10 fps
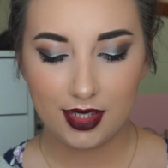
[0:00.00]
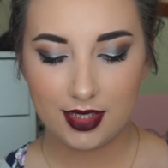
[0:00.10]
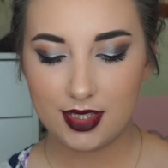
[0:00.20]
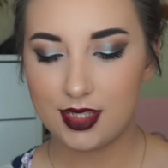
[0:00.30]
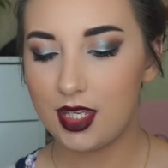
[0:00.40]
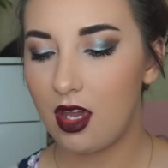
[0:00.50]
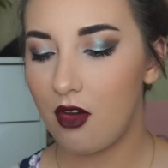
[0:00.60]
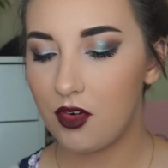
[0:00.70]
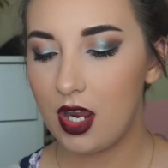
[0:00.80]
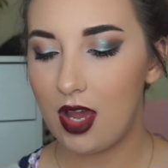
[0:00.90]
This is the
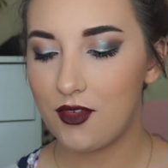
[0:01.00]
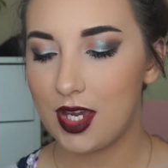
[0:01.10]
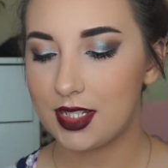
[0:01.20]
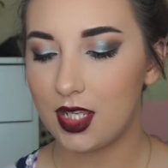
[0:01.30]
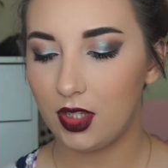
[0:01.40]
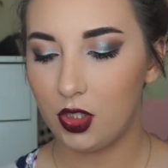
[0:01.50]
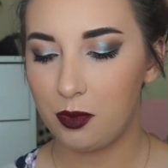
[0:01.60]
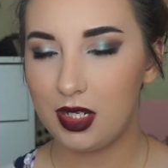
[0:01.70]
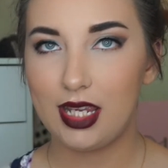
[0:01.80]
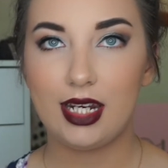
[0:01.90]
Cover FX
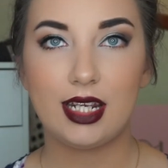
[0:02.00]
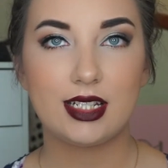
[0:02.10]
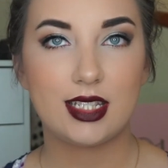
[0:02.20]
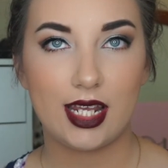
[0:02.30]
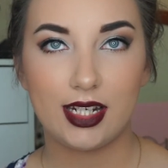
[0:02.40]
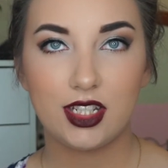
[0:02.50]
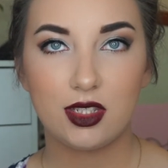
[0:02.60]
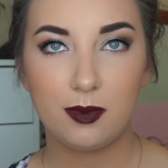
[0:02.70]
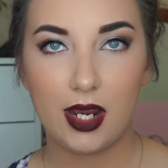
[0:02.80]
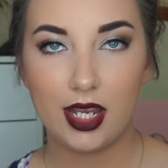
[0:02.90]
Illuminating Setting
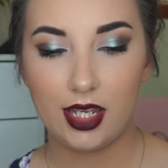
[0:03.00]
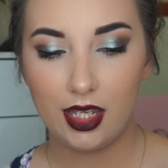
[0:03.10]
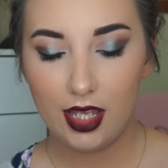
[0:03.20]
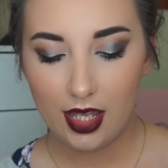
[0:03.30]
Spray,